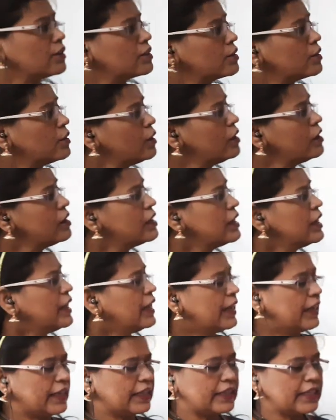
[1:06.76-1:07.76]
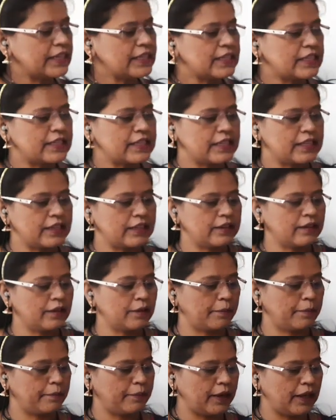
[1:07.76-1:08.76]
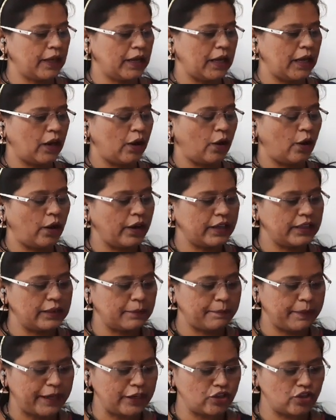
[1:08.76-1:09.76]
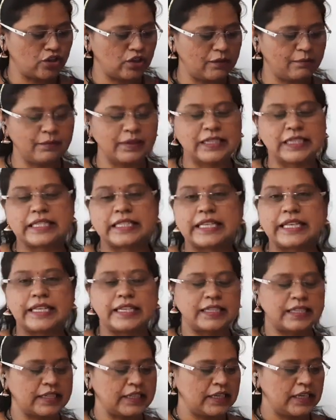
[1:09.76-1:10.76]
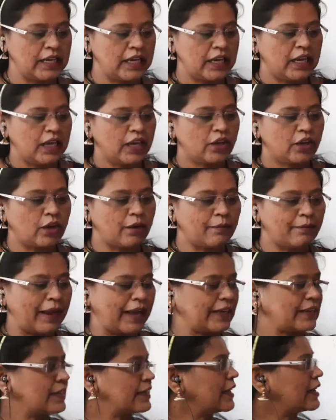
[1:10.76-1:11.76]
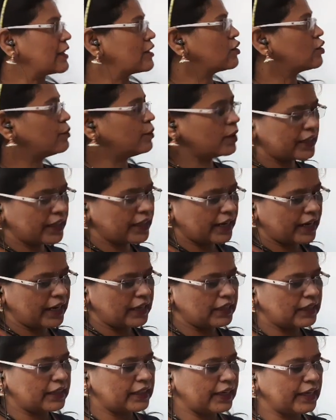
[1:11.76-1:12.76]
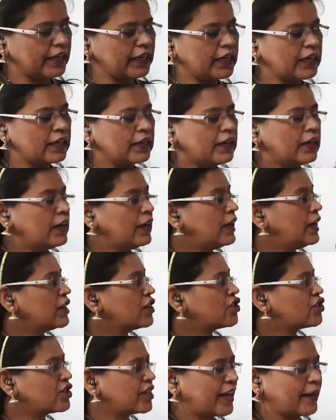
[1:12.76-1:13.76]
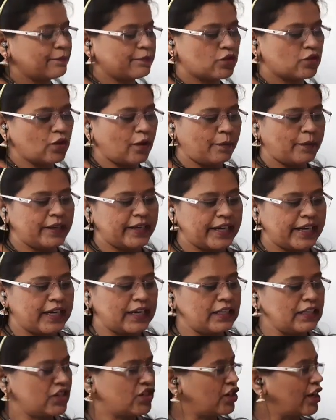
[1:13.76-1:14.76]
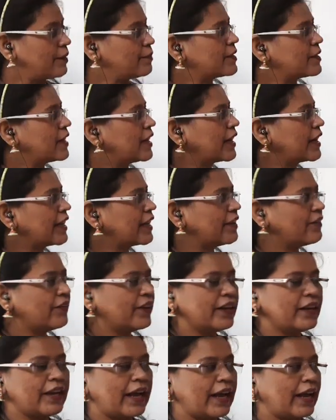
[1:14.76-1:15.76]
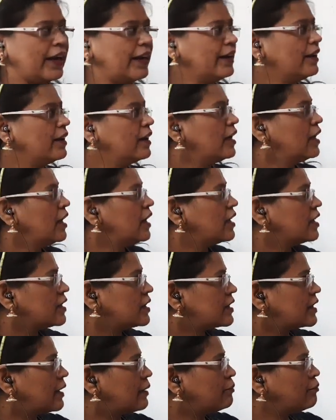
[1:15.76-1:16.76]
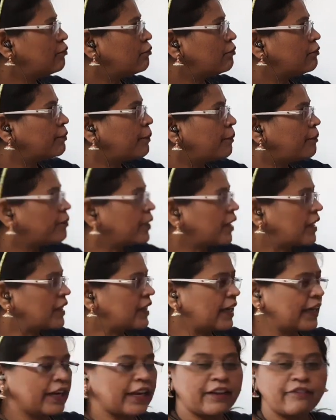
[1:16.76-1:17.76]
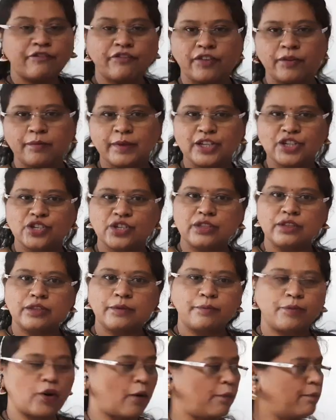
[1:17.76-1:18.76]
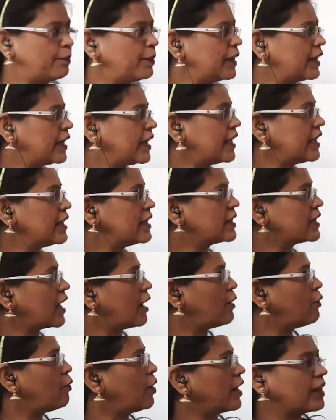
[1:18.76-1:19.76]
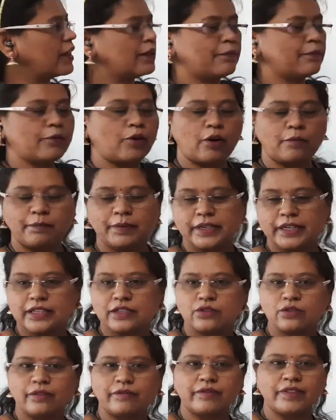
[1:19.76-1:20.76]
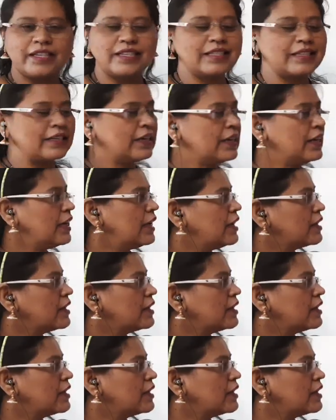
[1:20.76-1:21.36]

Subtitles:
So, in this, on the page number 6, your maths textbook, there are three shapes, geometrical shapes are given and some, the information, the properties, what are the properties of this